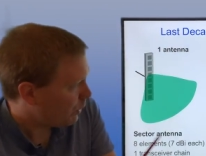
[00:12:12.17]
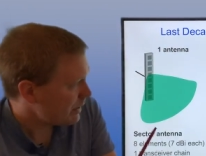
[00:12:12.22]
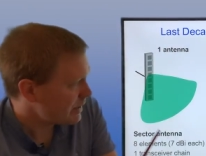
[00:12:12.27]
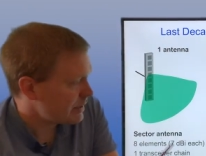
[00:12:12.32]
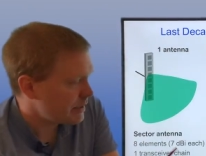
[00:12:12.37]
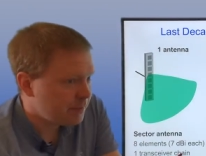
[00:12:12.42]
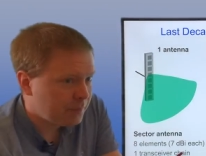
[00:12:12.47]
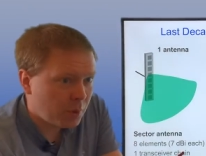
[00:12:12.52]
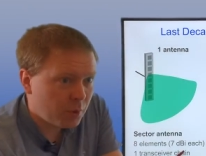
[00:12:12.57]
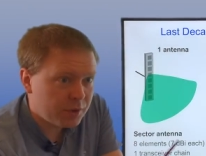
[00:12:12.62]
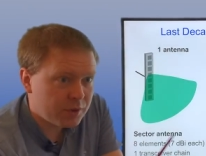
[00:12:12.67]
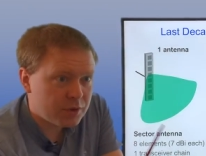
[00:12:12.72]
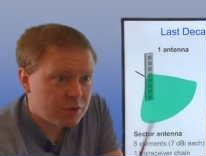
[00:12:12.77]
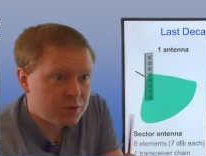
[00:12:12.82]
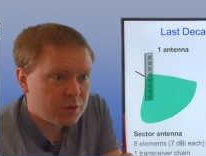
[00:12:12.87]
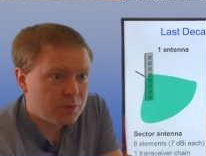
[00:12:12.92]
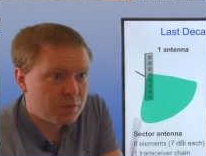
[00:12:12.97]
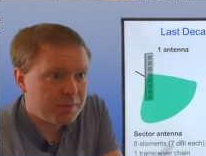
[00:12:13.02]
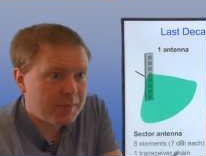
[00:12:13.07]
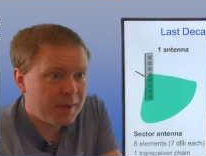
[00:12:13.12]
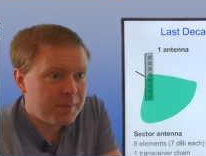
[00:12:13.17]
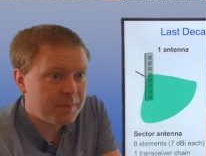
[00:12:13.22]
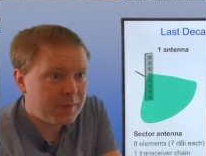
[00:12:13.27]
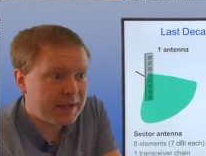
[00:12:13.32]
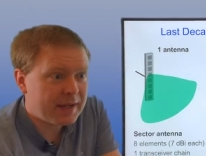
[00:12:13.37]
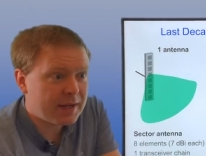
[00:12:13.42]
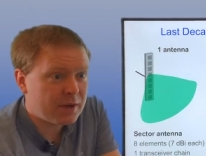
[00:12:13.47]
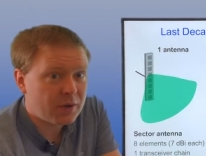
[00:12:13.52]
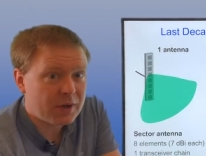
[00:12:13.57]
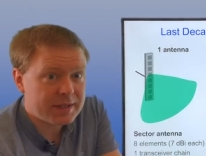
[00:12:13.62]
what is important to remember
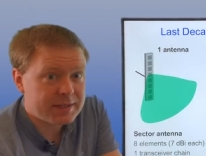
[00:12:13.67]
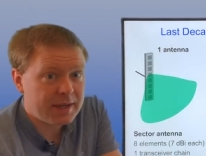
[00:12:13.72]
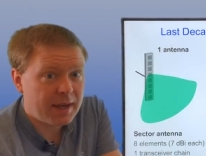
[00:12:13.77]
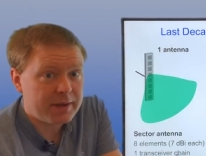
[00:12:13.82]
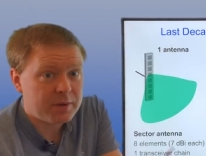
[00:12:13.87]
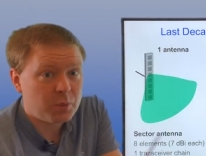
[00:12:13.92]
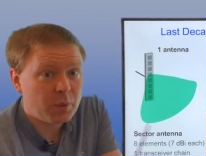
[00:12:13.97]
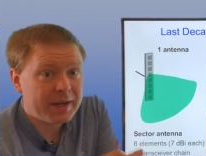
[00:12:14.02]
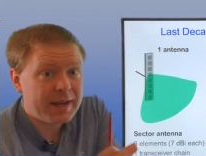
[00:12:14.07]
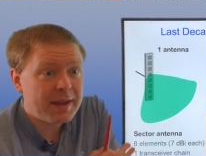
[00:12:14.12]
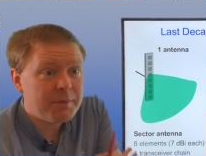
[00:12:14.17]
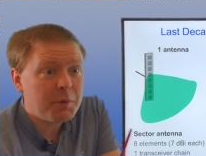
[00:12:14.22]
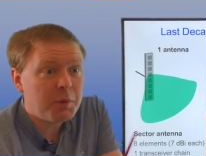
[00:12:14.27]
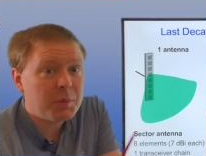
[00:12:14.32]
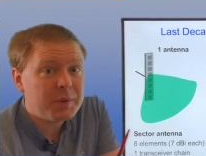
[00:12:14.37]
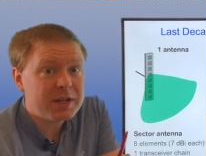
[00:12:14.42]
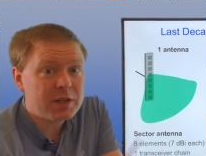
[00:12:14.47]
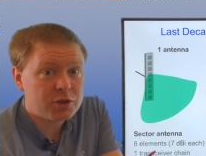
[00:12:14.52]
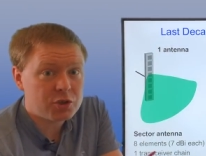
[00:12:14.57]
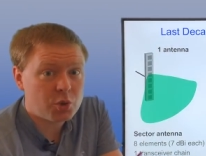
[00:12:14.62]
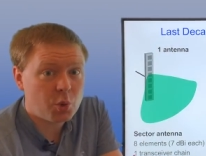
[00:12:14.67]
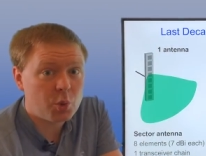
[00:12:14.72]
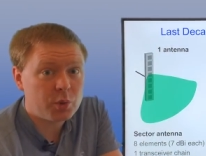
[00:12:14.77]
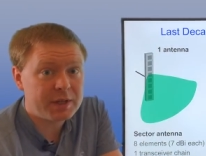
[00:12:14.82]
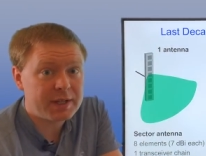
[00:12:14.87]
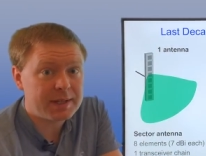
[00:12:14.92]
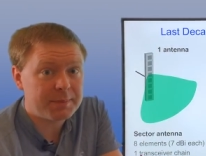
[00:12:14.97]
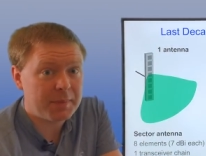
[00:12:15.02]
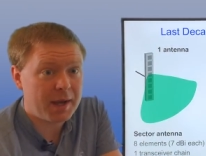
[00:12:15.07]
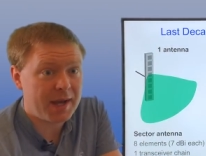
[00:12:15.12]
here is that whenever we are
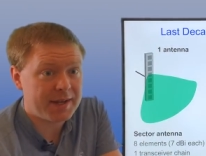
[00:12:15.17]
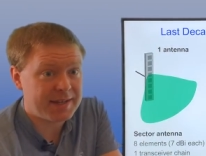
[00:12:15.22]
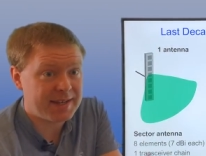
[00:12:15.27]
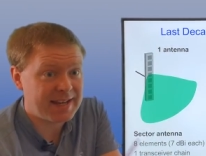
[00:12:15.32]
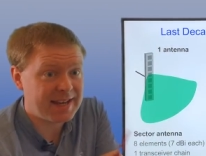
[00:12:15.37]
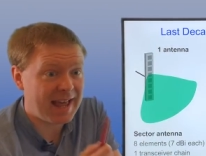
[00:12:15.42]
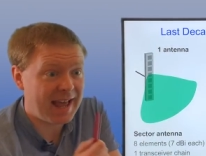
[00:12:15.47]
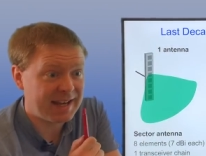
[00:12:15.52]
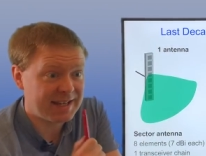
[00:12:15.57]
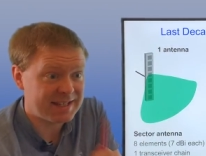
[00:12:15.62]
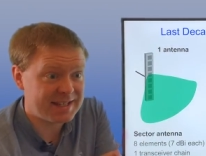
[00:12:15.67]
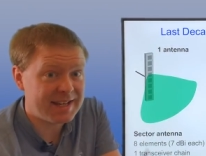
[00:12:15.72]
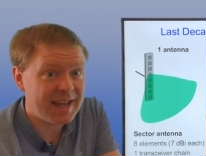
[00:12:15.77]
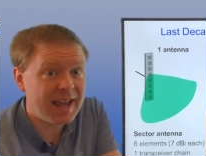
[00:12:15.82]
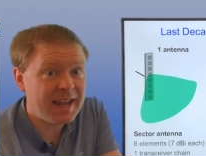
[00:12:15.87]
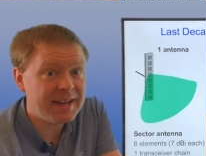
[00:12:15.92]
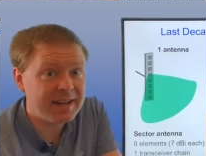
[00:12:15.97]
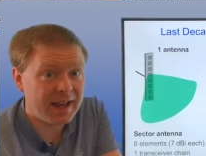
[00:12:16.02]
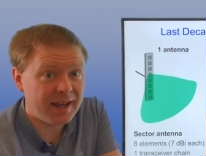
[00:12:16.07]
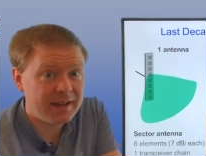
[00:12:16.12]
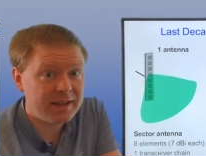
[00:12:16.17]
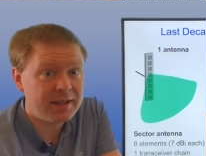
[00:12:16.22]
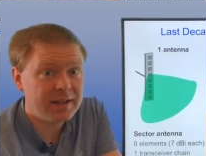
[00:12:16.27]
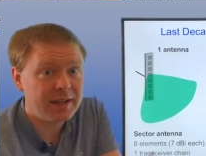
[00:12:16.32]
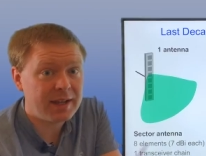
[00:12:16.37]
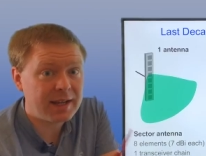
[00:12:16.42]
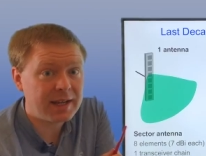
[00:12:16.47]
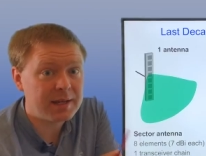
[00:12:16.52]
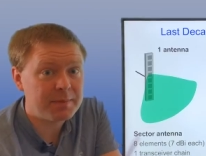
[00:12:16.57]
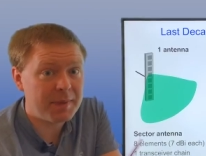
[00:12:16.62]
talking about an antenna
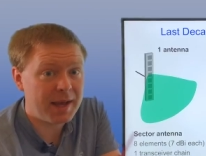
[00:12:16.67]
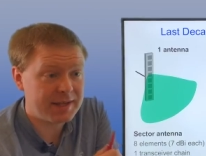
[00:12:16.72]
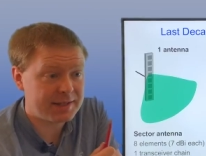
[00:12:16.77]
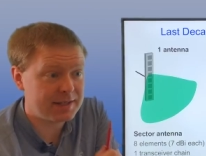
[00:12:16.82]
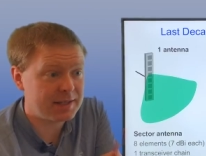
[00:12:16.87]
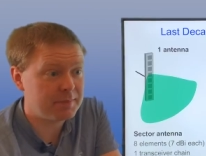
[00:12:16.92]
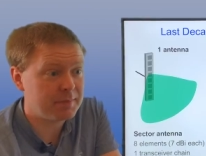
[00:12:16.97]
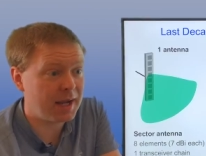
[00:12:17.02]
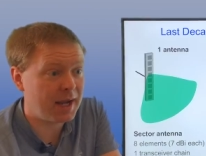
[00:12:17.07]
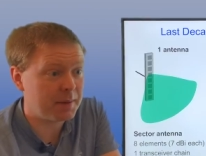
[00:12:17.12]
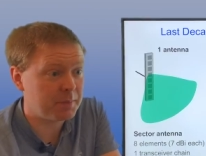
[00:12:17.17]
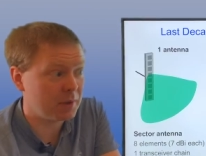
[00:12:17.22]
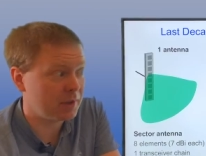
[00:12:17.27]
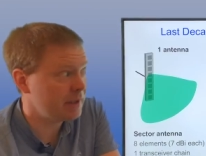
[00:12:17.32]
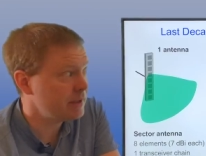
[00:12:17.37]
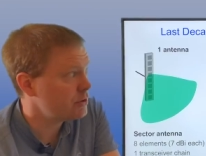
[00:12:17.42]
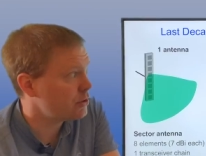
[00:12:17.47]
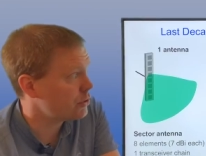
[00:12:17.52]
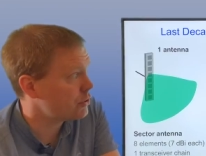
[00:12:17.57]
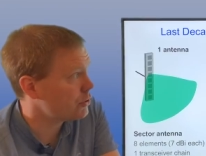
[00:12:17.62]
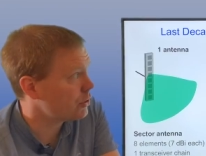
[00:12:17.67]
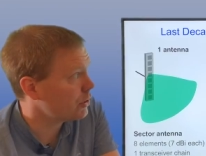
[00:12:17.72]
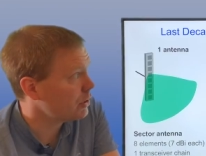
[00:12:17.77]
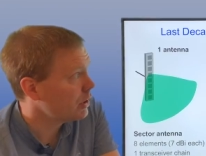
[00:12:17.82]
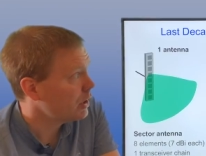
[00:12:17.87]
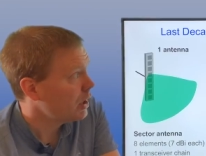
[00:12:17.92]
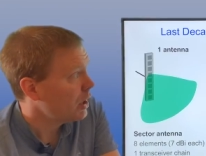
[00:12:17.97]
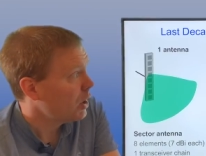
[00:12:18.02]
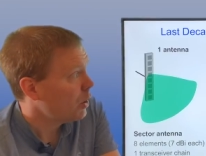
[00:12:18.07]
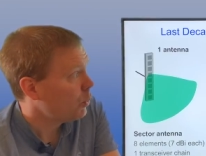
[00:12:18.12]
in massive MIMO literature,